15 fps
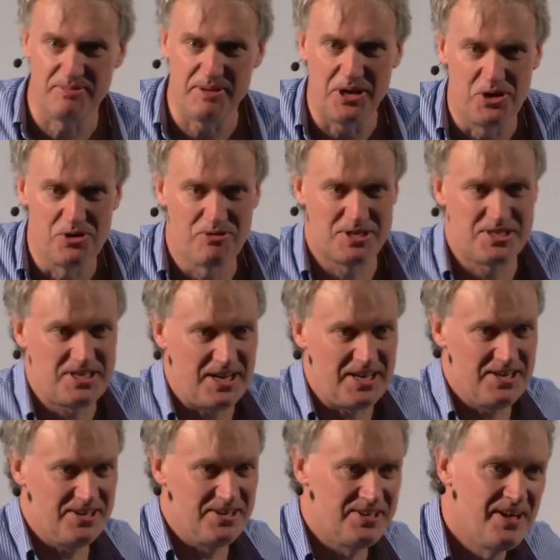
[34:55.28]
to be
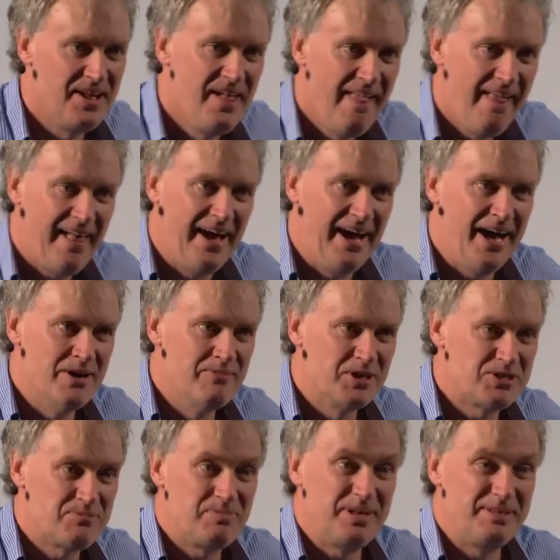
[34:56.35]
overstated, how
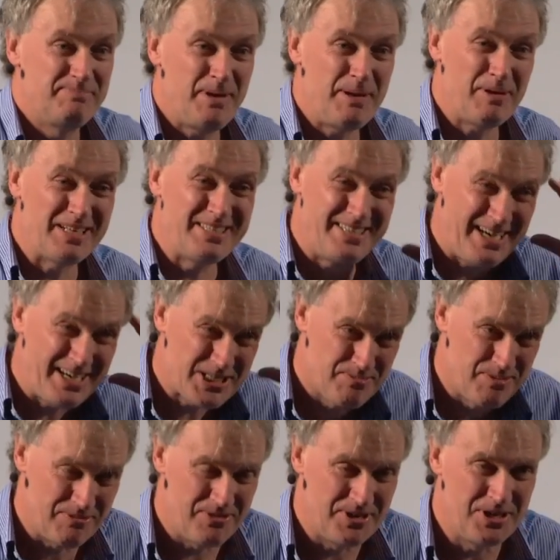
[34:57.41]
much people are
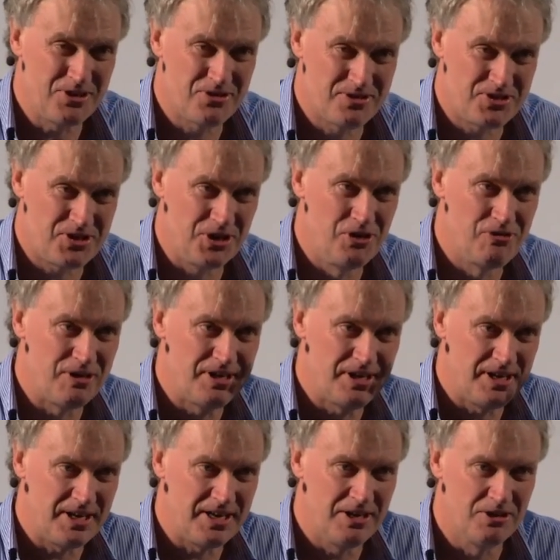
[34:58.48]
desperate for new children
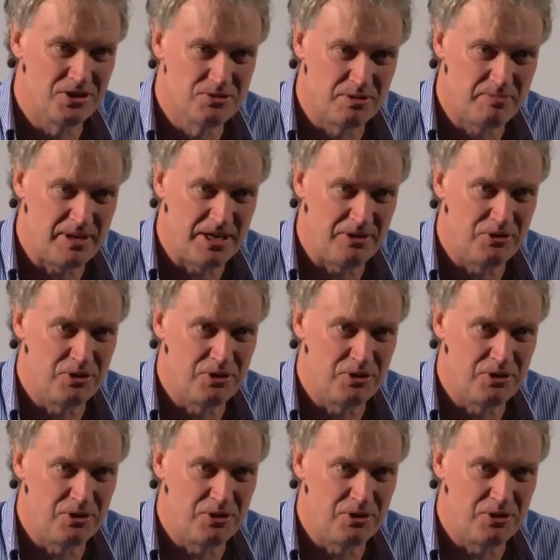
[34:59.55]
diagnosed with bad